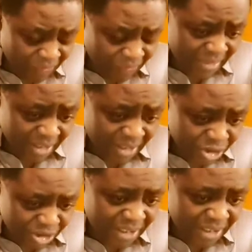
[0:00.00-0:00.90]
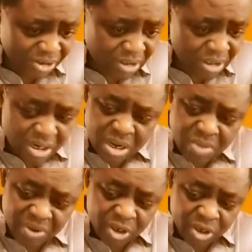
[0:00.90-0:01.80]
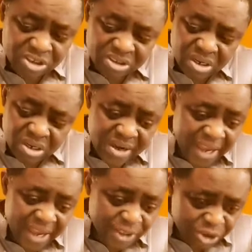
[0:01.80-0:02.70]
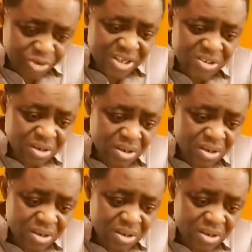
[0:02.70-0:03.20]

everything changed because Nigerians